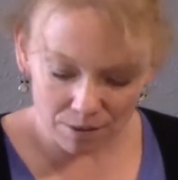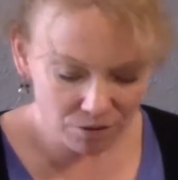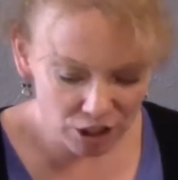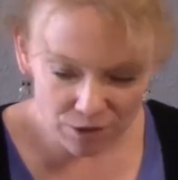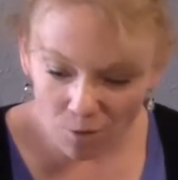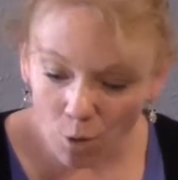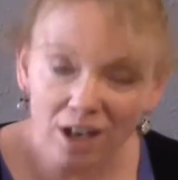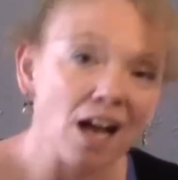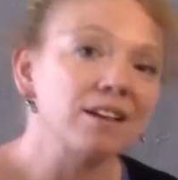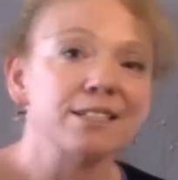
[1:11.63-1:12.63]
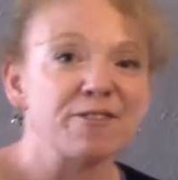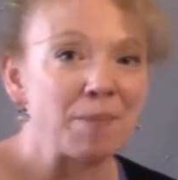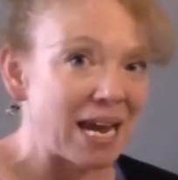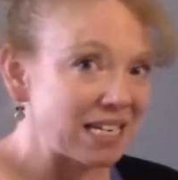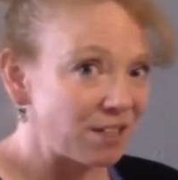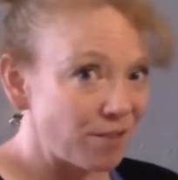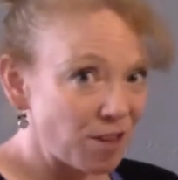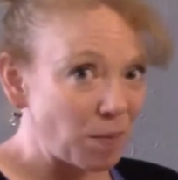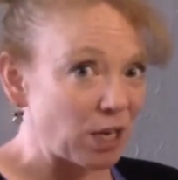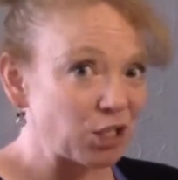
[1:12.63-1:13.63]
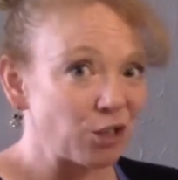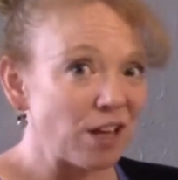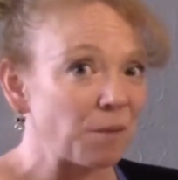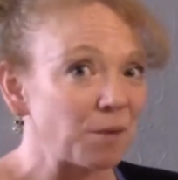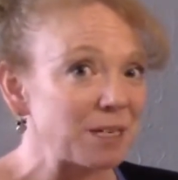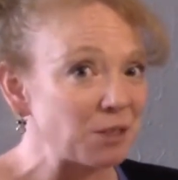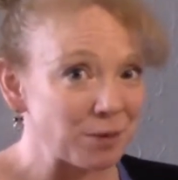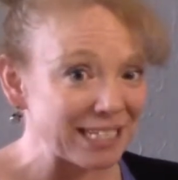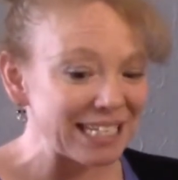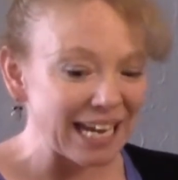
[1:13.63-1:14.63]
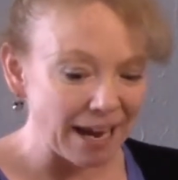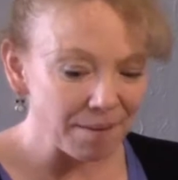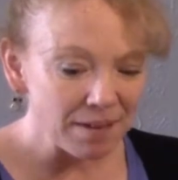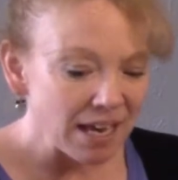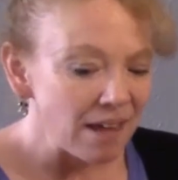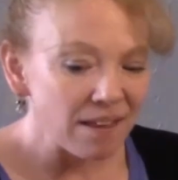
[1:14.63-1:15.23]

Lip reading: just 4 colors of paint for the picture that we'll be doing today.